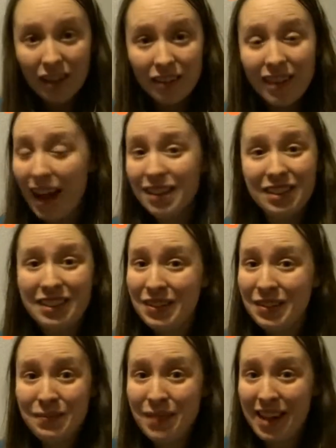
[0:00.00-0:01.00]
That is
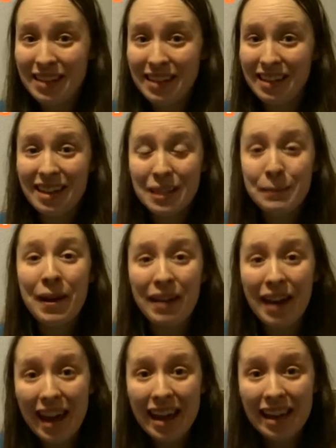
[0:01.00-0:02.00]
too many. There's about
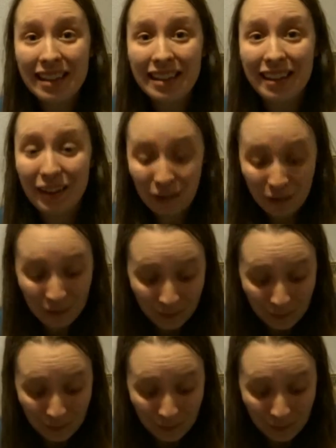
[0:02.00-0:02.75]
8 in there.